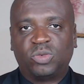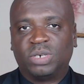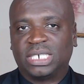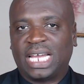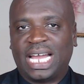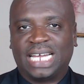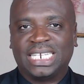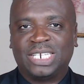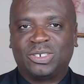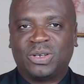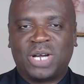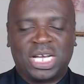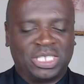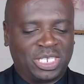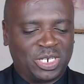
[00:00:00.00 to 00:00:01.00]
but I added
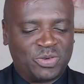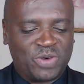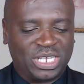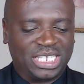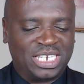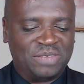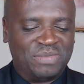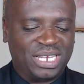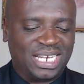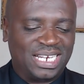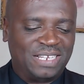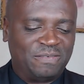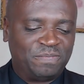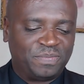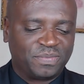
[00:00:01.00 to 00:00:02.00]
another one in the middle.